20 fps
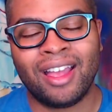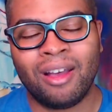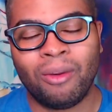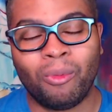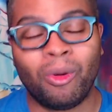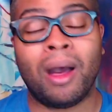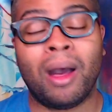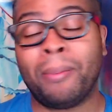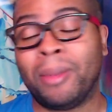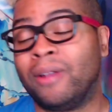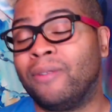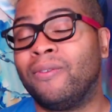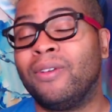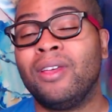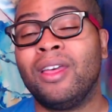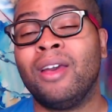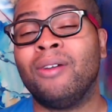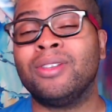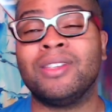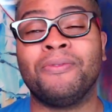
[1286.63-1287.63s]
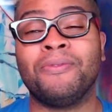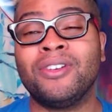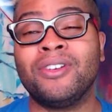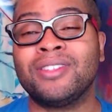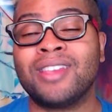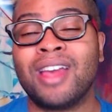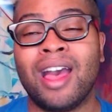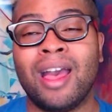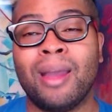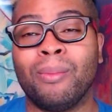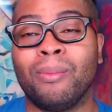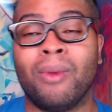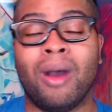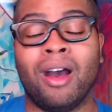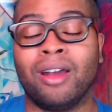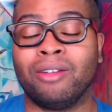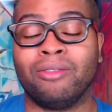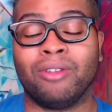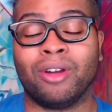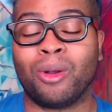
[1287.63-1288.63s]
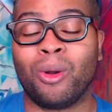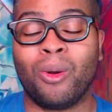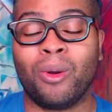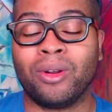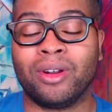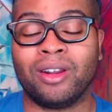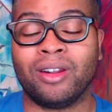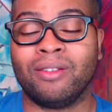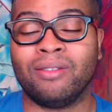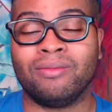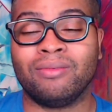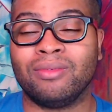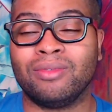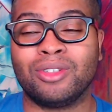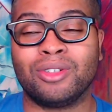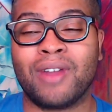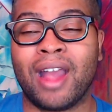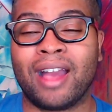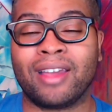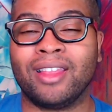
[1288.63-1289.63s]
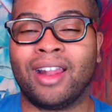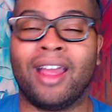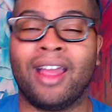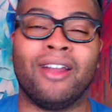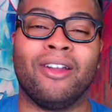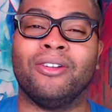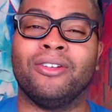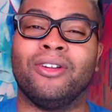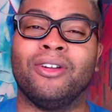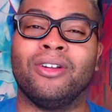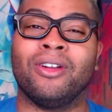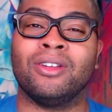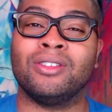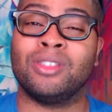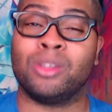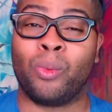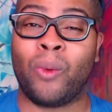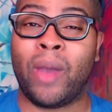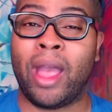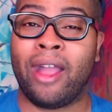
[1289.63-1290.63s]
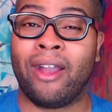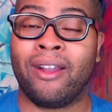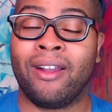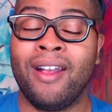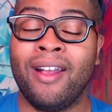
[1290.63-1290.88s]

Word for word: well, I mean, it was the first time on a recorded track that I heard her swear,